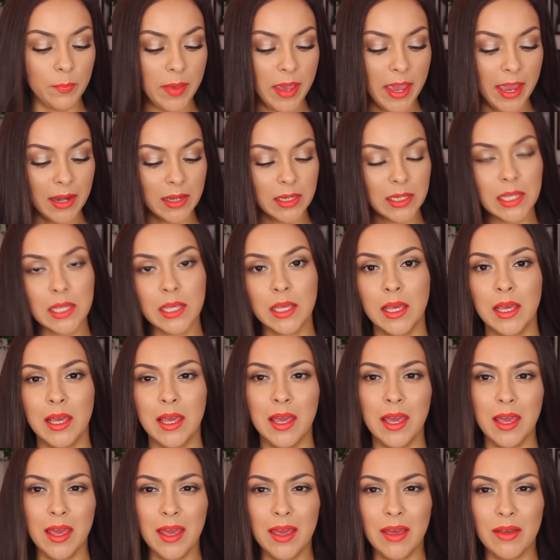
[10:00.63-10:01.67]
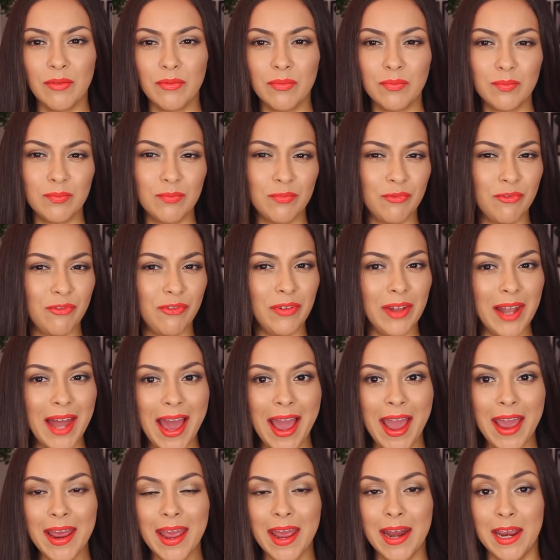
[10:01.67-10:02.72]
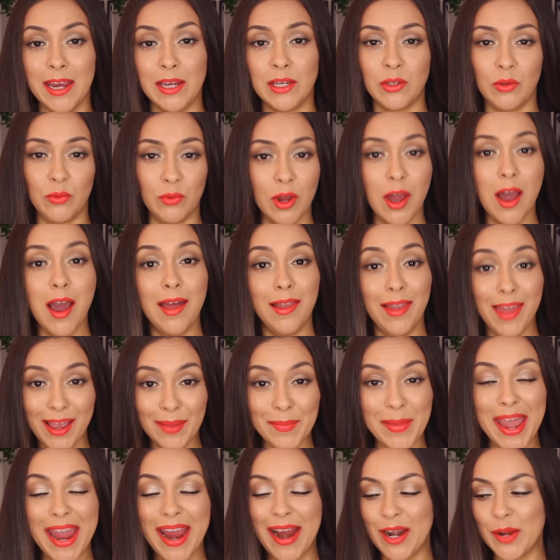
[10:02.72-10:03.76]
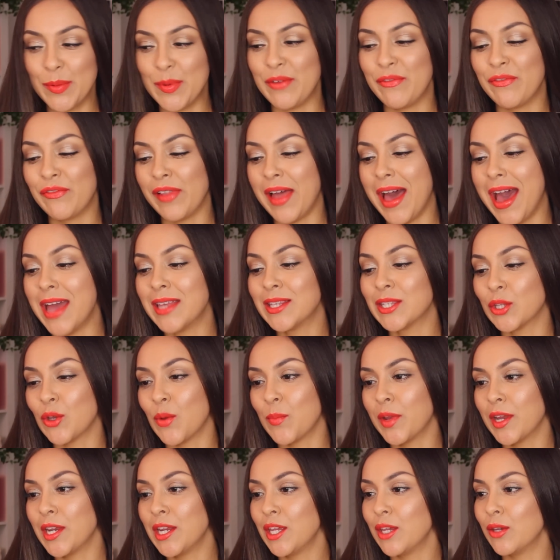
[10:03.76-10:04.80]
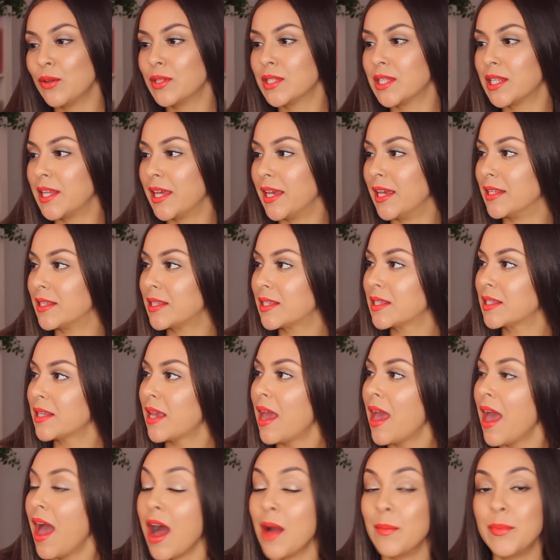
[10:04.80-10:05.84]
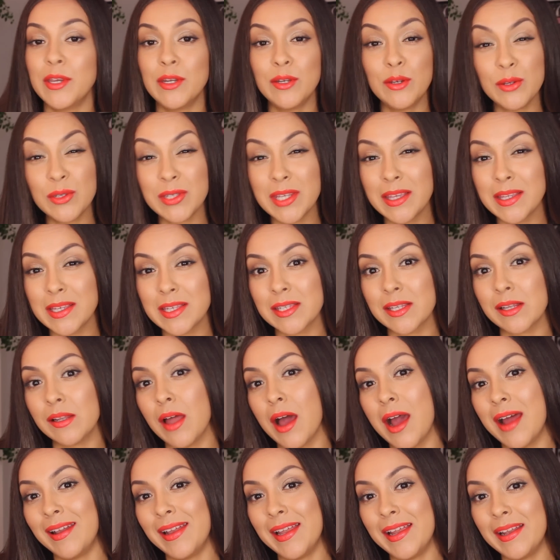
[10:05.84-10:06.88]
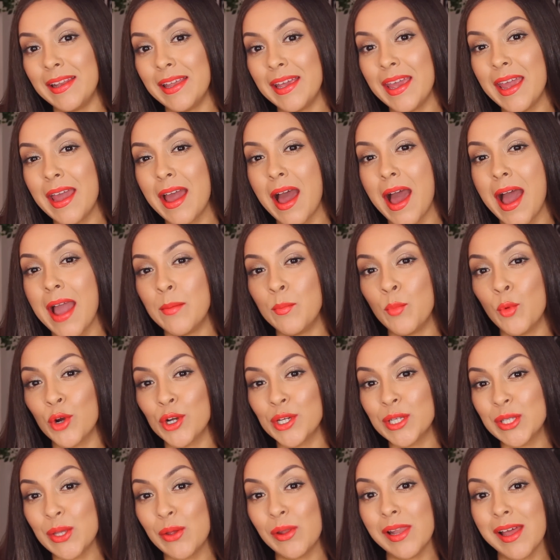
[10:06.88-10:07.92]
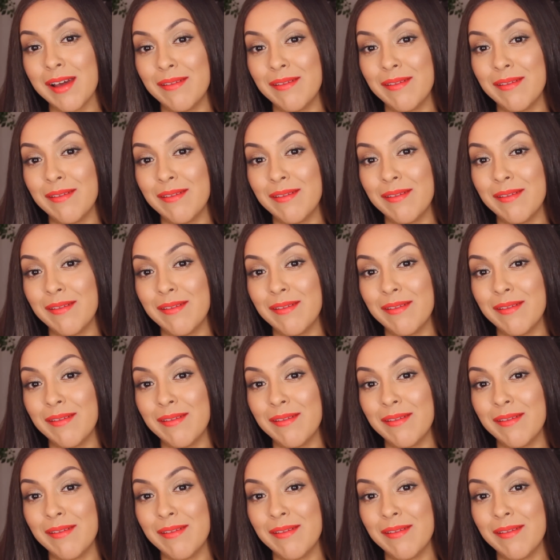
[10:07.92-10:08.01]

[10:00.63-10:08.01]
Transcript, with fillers: bit flat and I do not like my hair to be flat so I'm going to use this I've been using this a lot lately. I more so